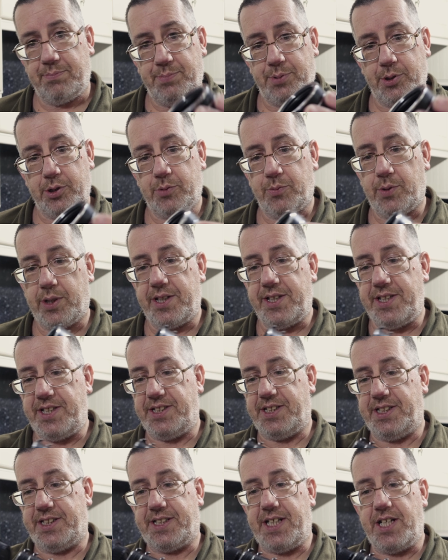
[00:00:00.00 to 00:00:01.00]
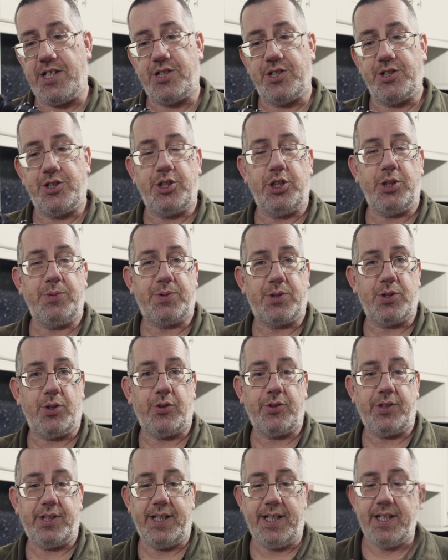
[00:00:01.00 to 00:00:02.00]
put one of these extension tubes
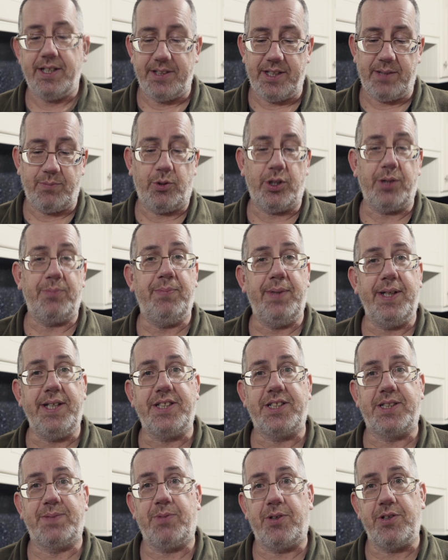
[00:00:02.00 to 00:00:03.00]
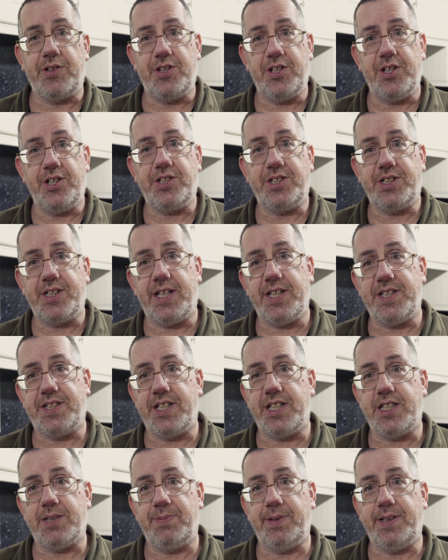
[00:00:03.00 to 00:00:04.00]
on, then what it means is my 38
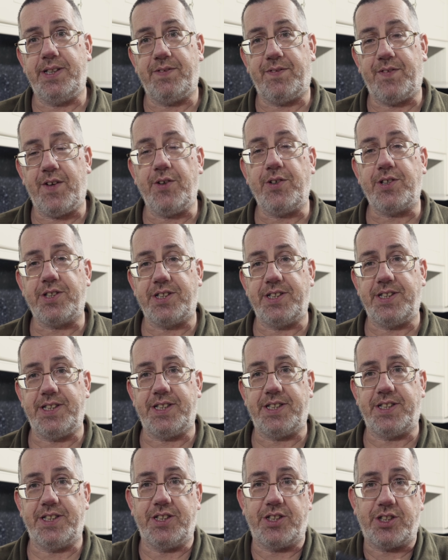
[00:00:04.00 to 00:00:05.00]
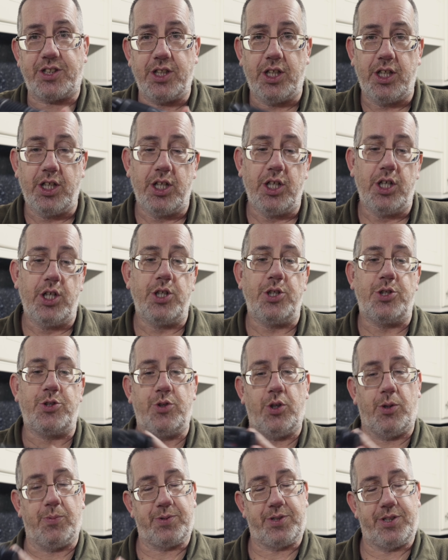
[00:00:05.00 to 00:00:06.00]
centimeter focusing distance
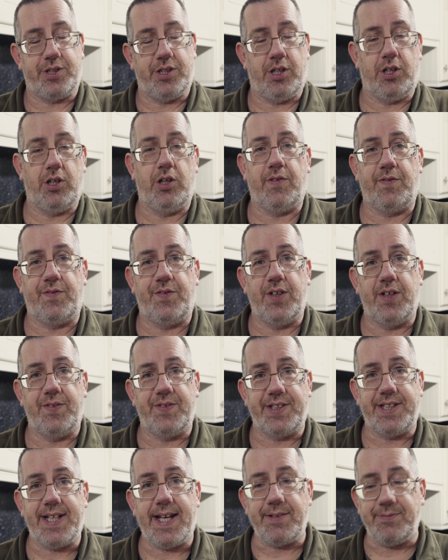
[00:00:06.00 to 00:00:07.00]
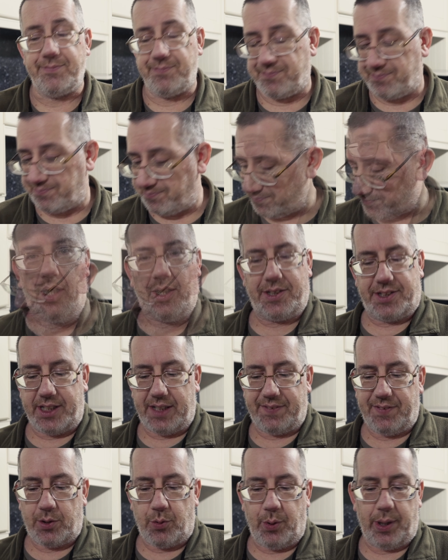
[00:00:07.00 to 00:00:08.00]
drops a lot further down. I did
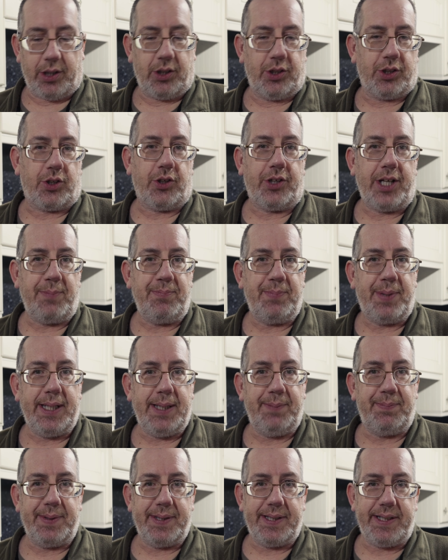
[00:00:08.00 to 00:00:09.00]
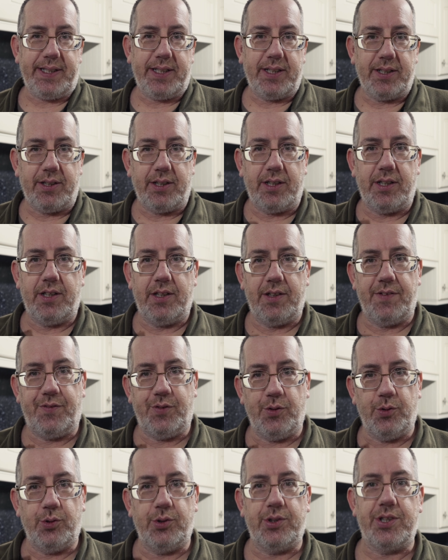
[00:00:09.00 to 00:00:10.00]
have a quick look on MPB
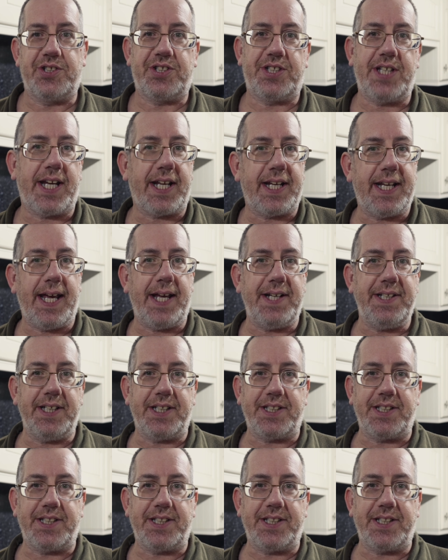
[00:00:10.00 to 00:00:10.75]
for second-hand